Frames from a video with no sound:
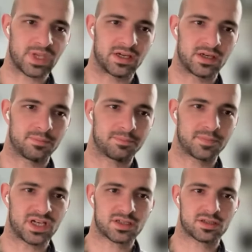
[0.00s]

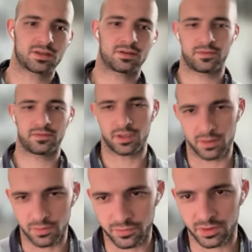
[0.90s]
Yes, thank
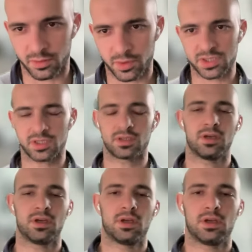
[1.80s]
you for the question.